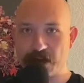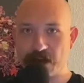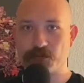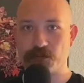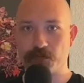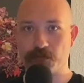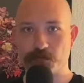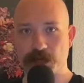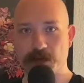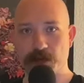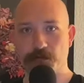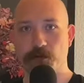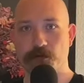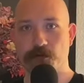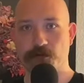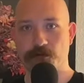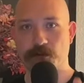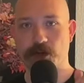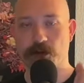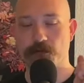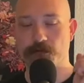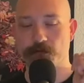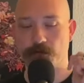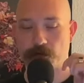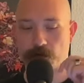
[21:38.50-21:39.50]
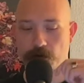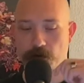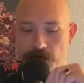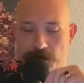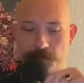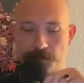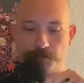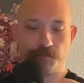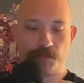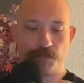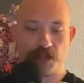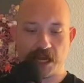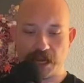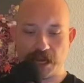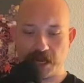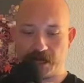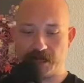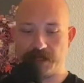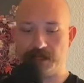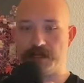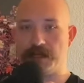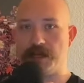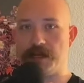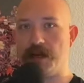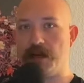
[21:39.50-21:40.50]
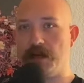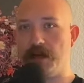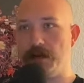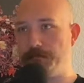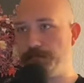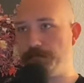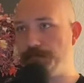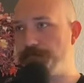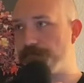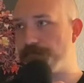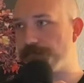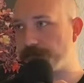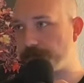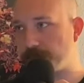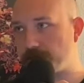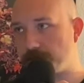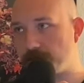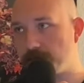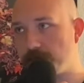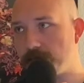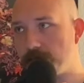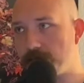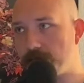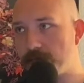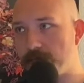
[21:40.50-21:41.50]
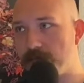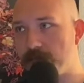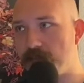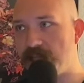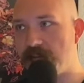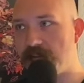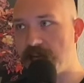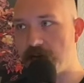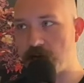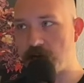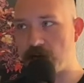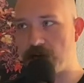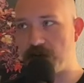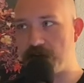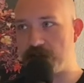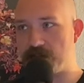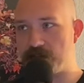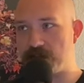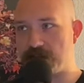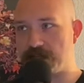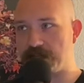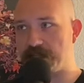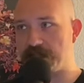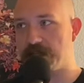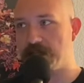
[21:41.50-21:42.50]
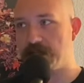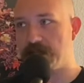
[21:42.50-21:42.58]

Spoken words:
the people fell for it. And, and I think,